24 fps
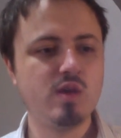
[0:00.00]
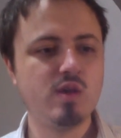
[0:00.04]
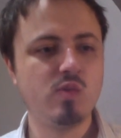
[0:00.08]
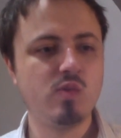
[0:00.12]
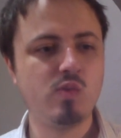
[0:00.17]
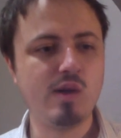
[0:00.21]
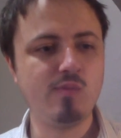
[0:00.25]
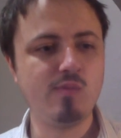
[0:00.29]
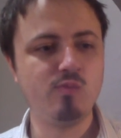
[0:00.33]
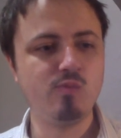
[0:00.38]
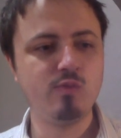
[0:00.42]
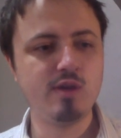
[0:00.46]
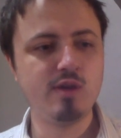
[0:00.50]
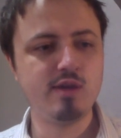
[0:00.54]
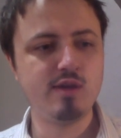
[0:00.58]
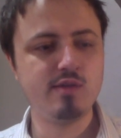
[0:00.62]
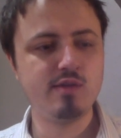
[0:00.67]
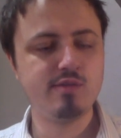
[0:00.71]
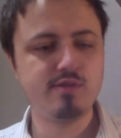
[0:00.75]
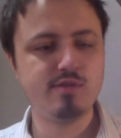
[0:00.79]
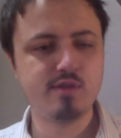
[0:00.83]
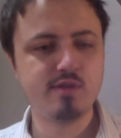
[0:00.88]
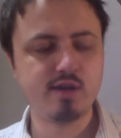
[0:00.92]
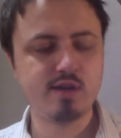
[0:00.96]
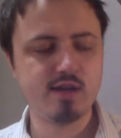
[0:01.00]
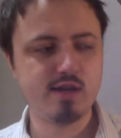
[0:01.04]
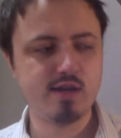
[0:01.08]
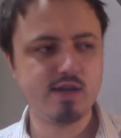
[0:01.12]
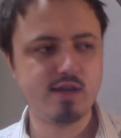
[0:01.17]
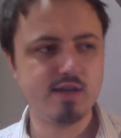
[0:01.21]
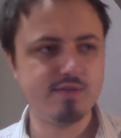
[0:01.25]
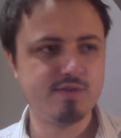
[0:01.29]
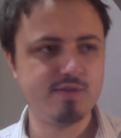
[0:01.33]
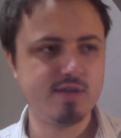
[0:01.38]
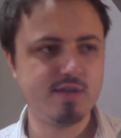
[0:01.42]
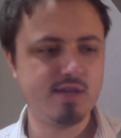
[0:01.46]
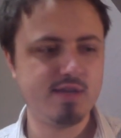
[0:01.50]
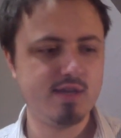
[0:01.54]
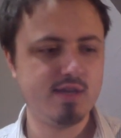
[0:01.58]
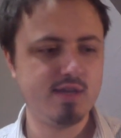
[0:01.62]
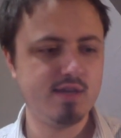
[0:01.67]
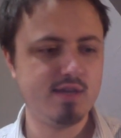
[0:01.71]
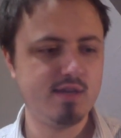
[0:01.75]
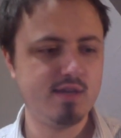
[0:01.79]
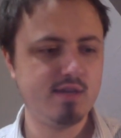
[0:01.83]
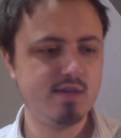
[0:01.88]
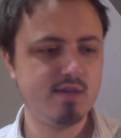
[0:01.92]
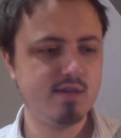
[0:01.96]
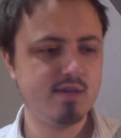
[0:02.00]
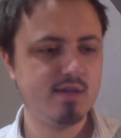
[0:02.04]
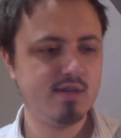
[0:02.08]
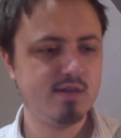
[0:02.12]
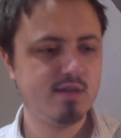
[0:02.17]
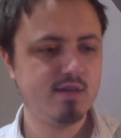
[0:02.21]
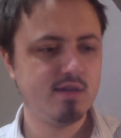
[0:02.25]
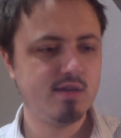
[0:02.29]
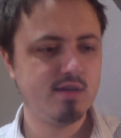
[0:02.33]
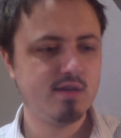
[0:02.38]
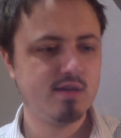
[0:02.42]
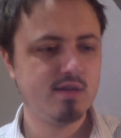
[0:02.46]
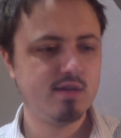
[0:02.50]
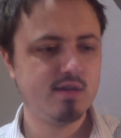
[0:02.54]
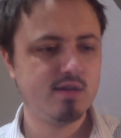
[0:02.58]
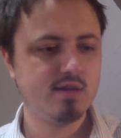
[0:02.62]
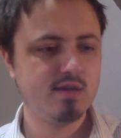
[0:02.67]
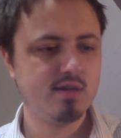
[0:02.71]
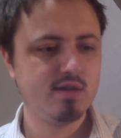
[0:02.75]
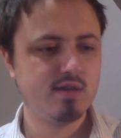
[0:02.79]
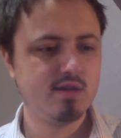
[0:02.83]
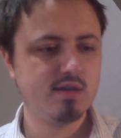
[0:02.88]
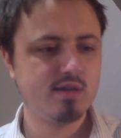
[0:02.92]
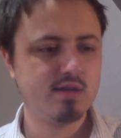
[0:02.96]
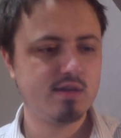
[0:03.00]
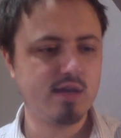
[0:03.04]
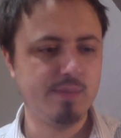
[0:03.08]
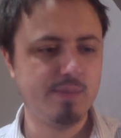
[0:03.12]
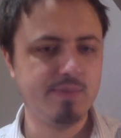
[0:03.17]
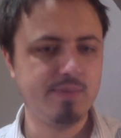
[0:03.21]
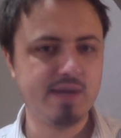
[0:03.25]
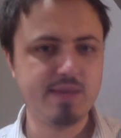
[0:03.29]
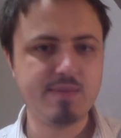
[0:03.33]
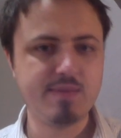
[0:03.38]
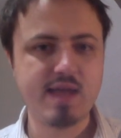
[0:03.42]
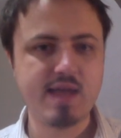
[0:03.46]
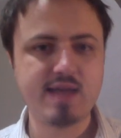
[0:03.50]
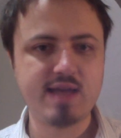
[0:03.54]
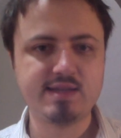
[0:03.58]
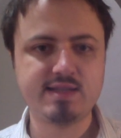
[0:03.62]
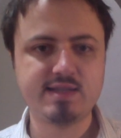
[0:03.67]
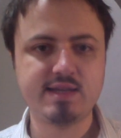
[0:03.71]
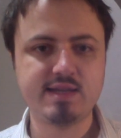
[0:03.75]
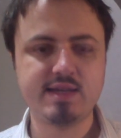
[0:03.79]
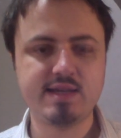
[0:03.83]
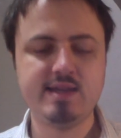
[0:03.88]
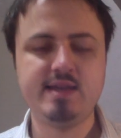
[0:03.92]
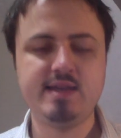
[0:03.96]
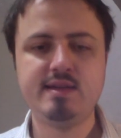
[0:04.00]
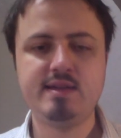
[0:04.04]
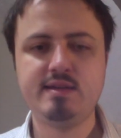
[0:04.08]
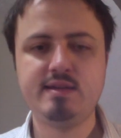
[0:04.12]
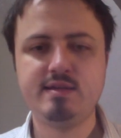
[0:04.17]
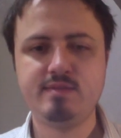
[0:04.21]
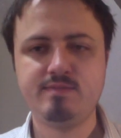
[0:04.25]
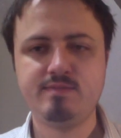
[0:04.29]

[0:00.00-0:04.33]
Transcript: one with the company master in